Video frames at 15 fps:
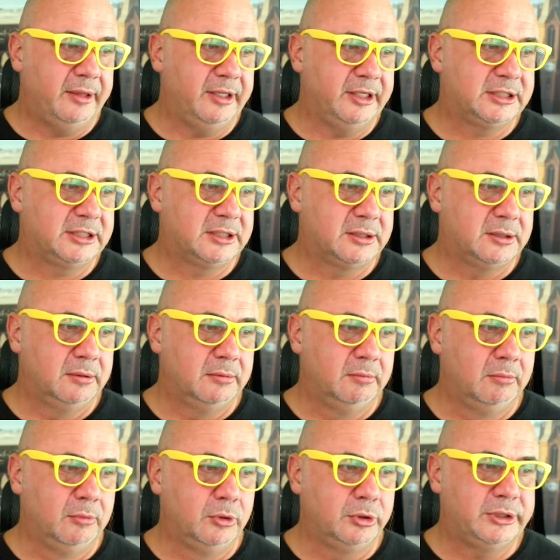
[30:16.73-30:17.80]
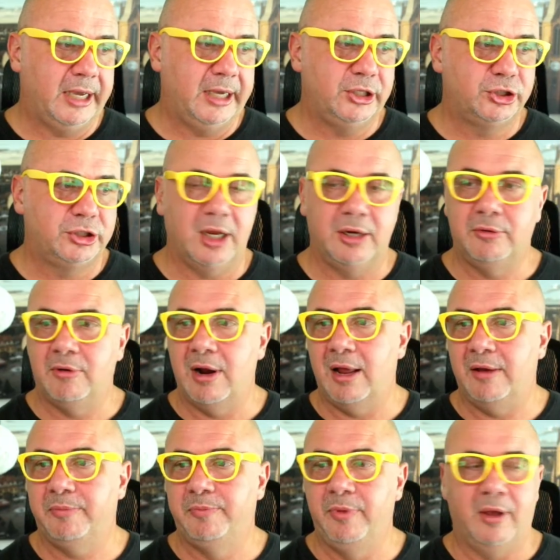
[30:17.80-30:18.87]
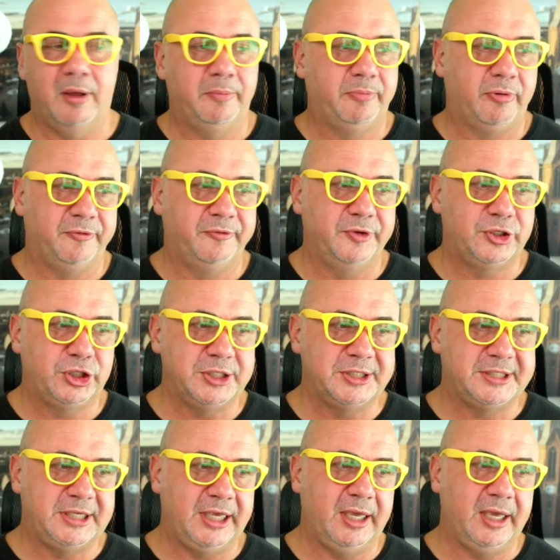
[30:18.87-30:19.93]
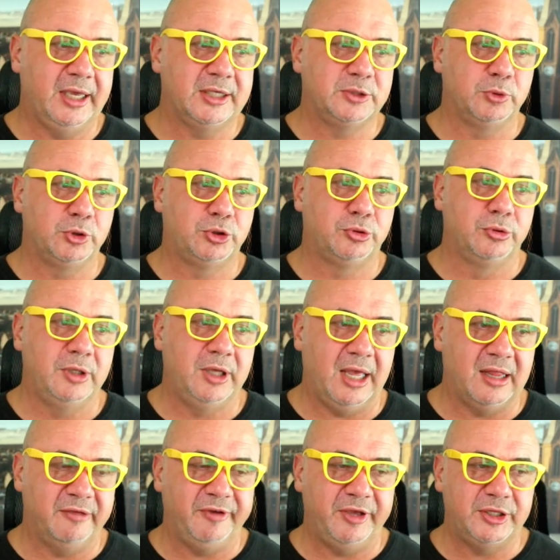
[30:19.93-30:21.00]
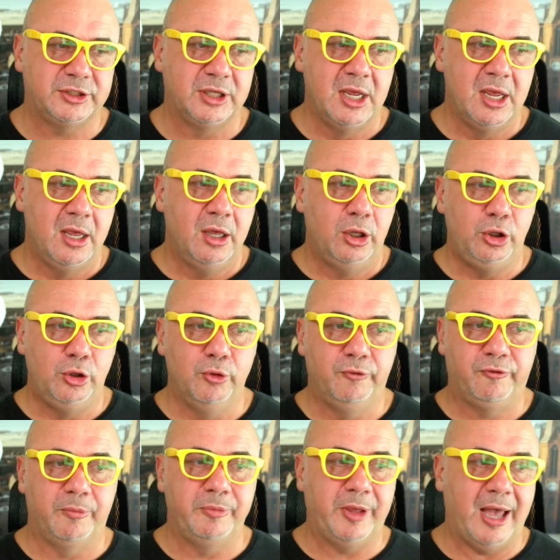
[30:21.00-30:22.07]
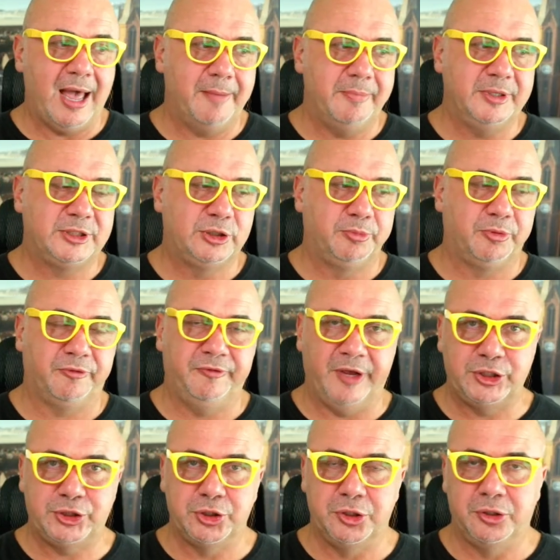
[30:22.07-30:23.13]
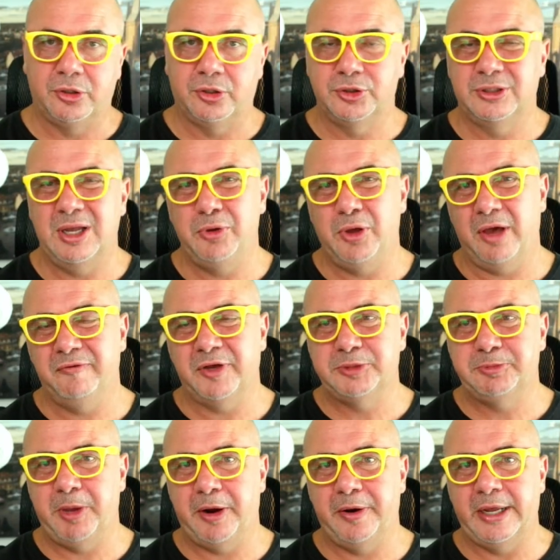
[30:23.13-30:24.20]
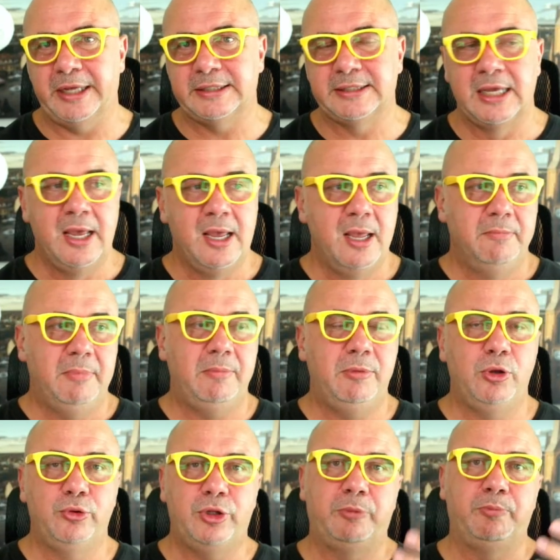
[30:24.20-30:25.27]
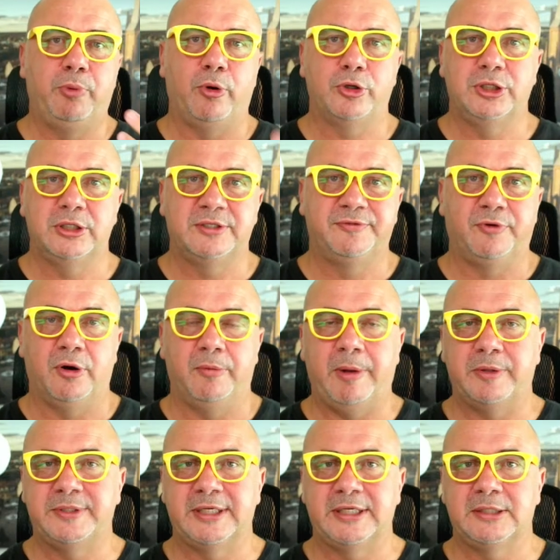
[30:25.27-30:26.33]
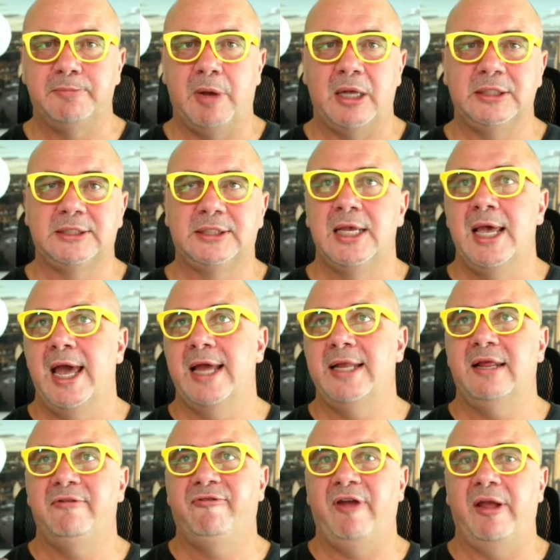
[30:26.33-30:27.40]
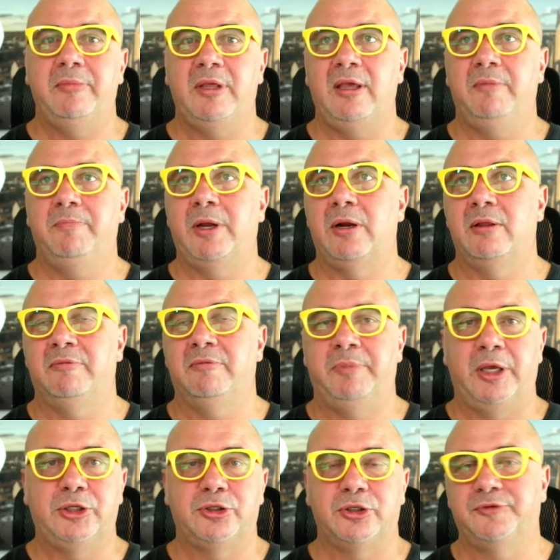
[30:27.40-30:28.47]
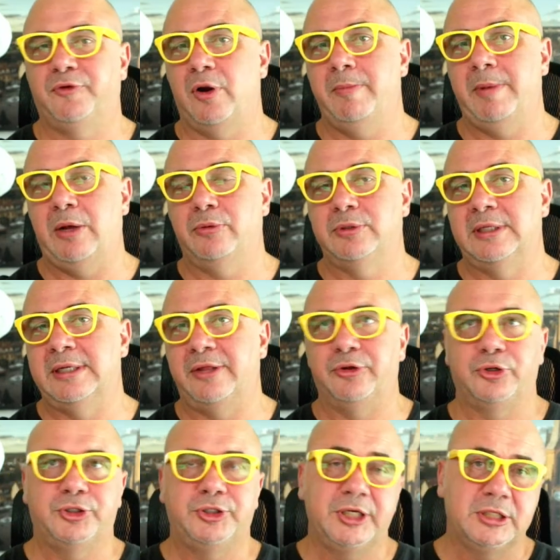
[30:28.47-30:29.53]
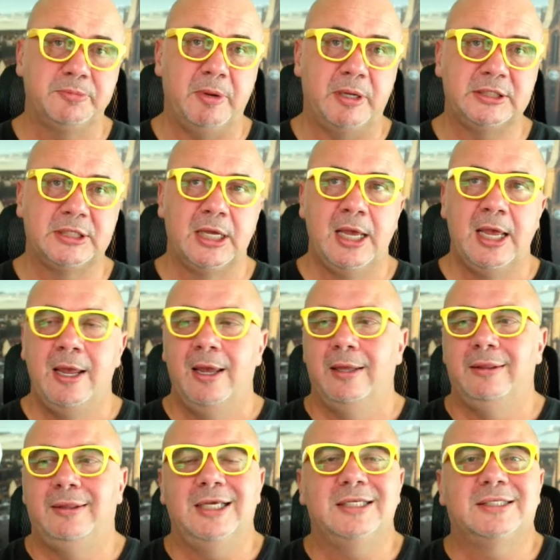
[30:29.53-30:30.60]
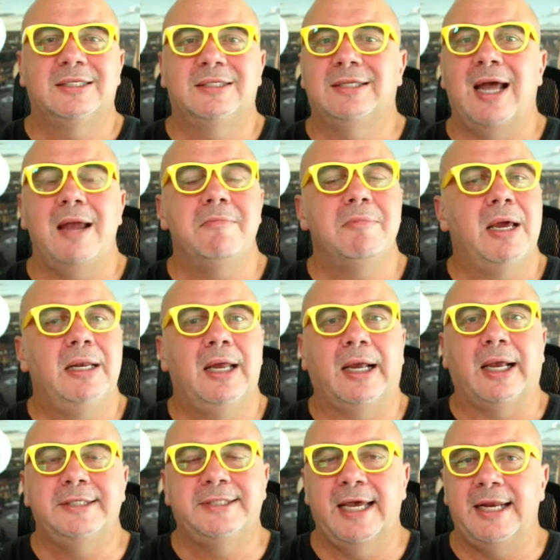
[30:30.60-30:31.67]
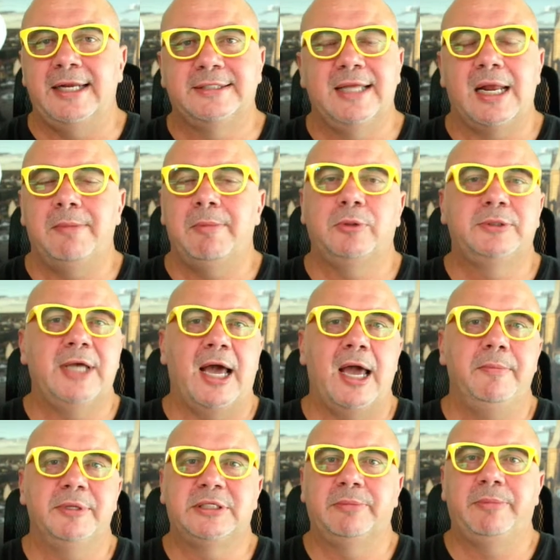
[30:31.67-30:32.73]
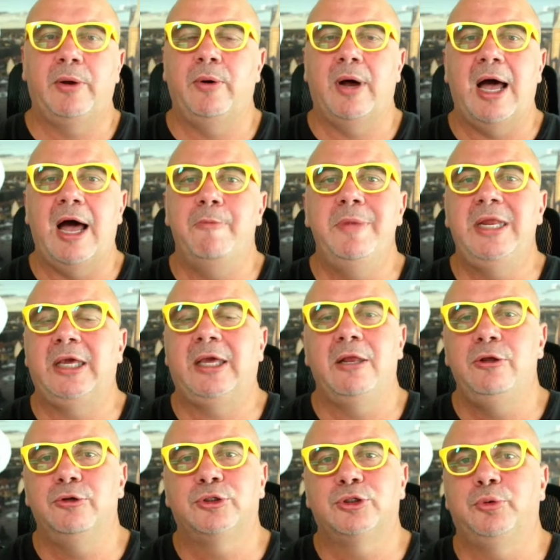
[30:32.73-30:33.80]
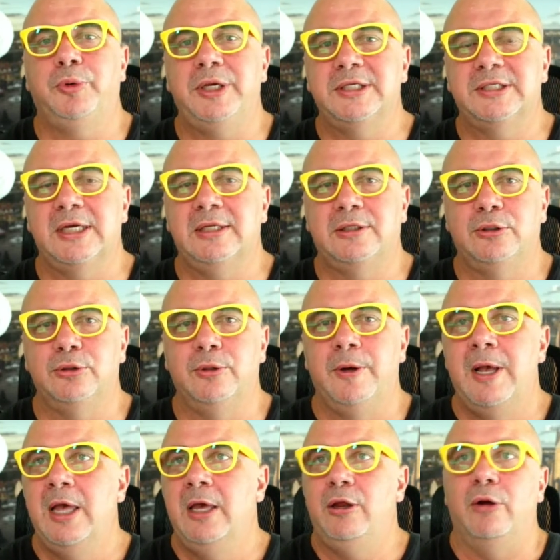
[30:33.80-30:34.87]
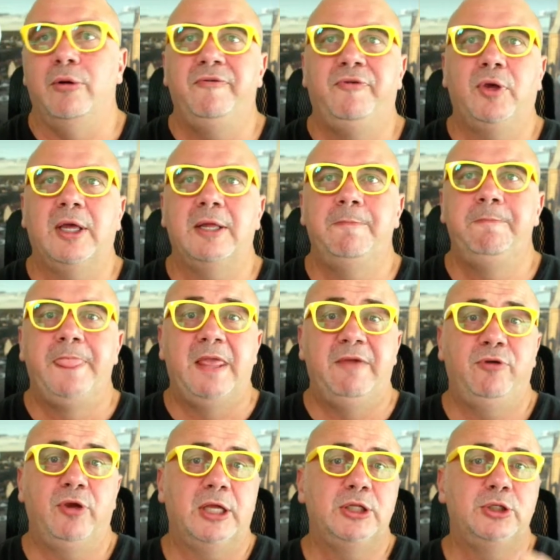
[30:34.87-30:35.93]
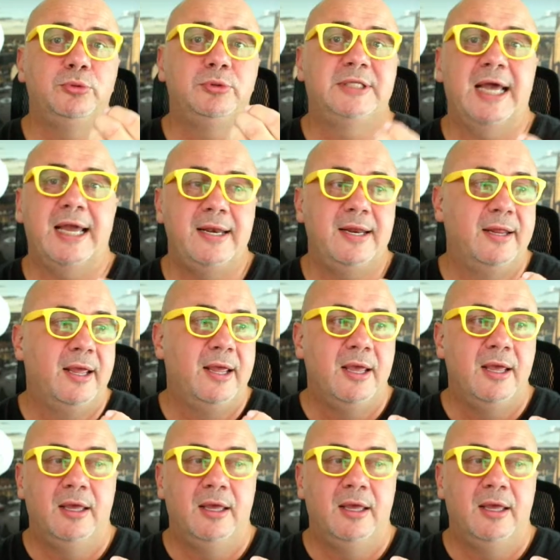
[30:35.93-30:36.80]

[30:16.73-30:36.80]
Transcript: this multi-genre proficiency is what truly elevates you from the hobbyist to professional, because now you have experience. Maybe you did portraits for about 6 months and then family pictures for about another 6 months. This timeline, like I said, it's not about time, it's about how many can you squeeze into. You know, if you can do 10